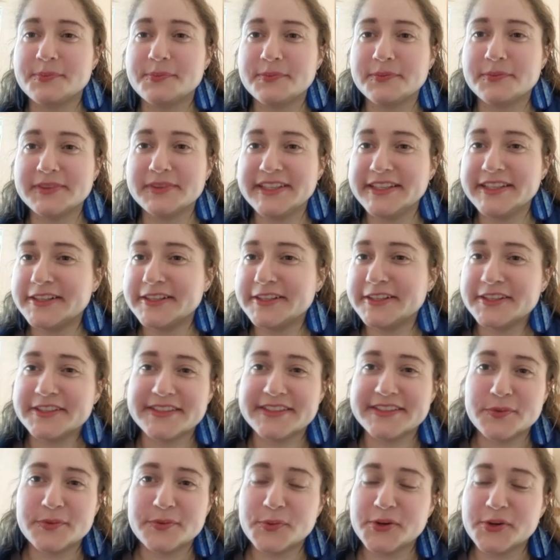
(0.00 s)

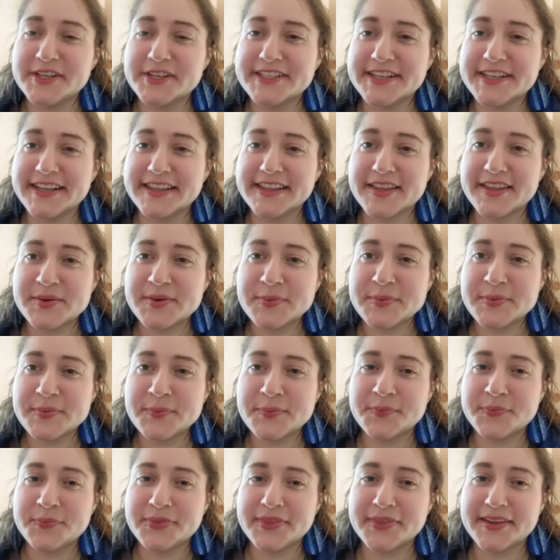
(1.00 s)
leaders and appreciate them.